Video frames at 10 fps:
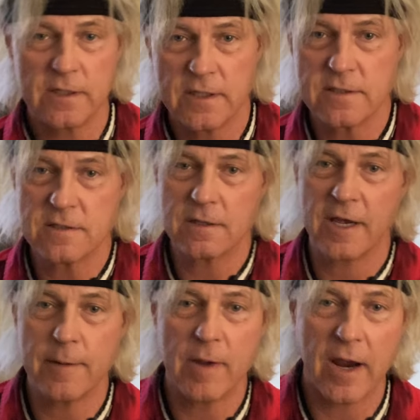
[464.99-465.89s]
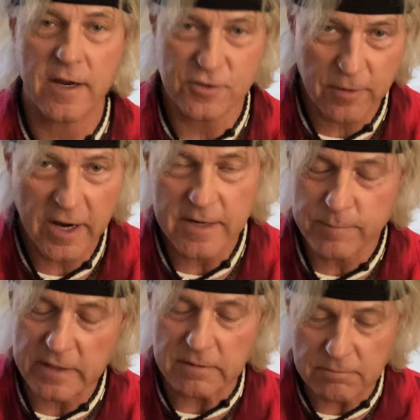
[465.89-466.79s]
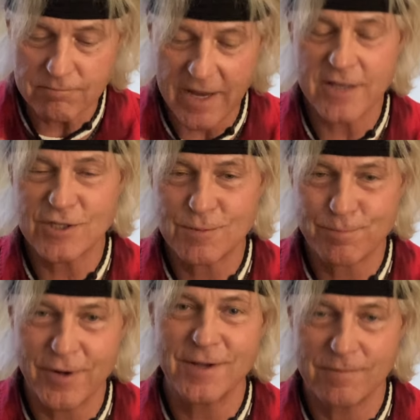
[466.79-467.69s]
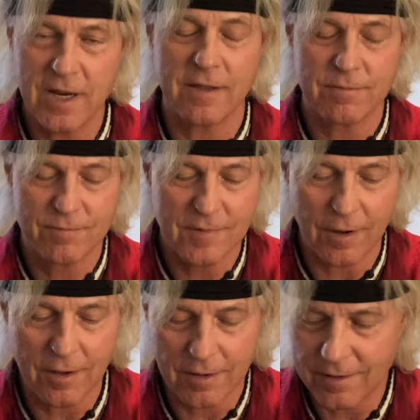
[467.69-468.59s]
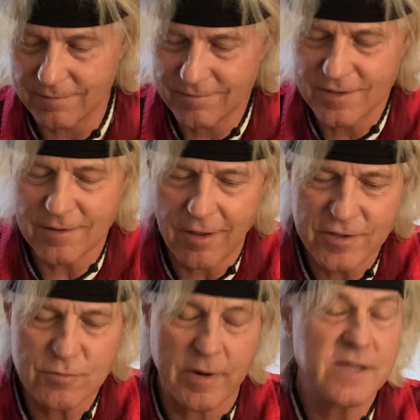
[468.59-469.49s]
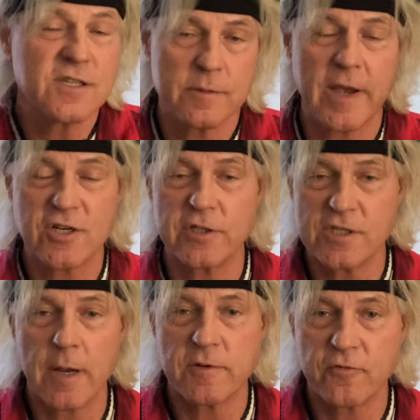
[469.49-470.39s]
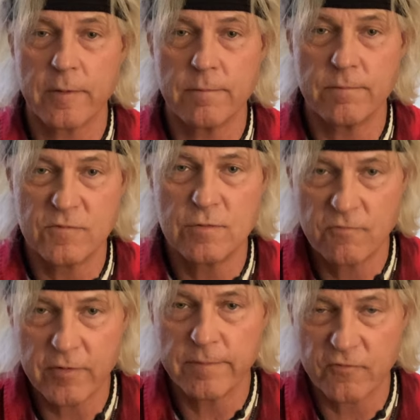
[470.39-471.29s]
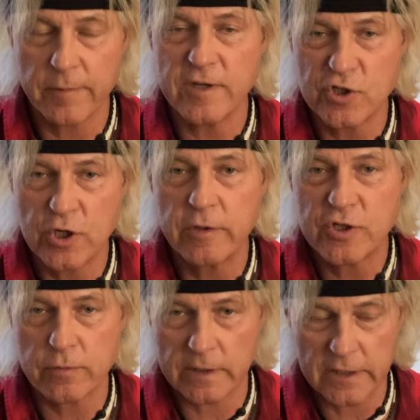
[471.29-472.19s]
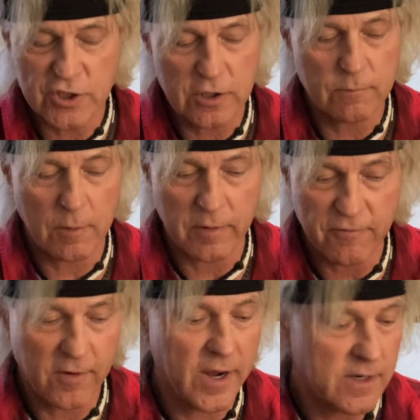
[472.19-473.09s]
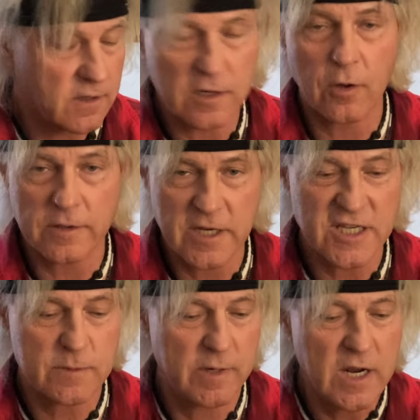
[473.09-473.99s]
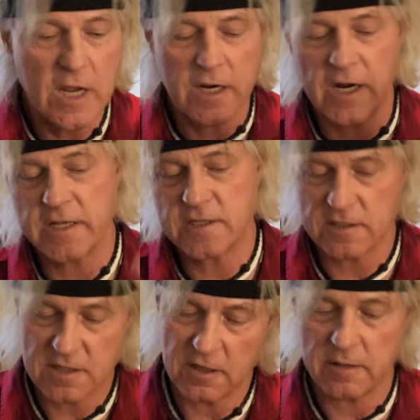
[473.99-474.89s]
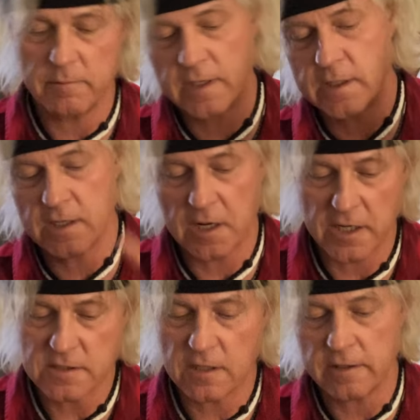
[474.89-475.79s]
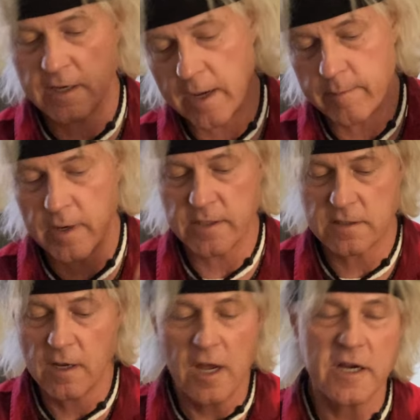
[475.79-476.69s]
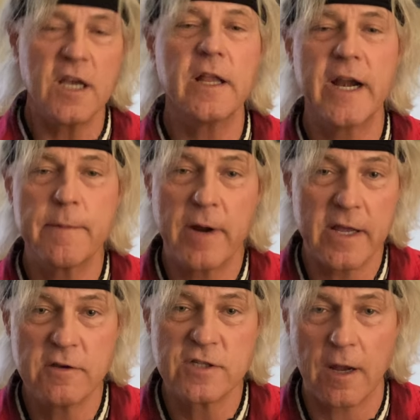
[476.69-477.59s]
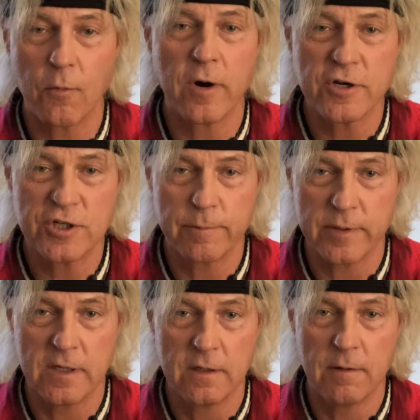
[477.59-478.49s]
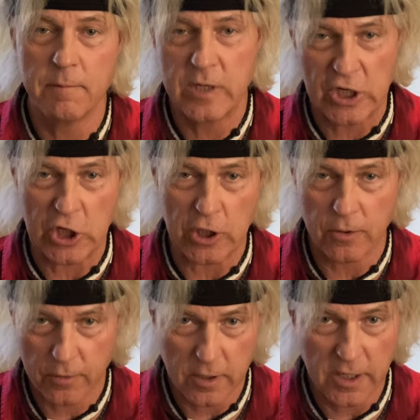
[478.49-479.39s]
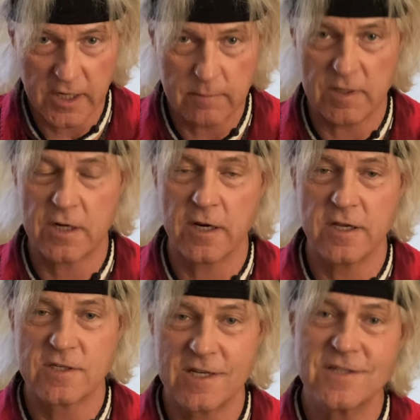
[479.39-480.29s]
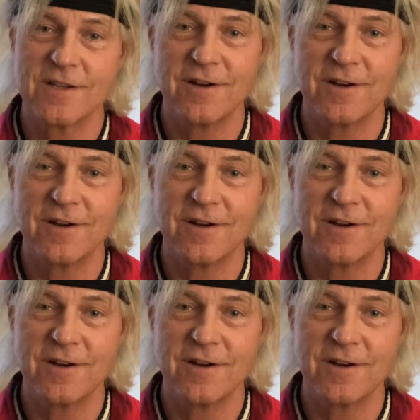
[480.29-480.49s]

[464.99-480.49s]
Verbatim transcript: his lame ass, right? But that's pretty, yeah, all, all, all this racism actually stems from, from, from the Jewish religion, what we find in the Old Testament. God says, kill the Midianites, kill the Ammonites, kill anybody who's not worshiping me, right? Because he's a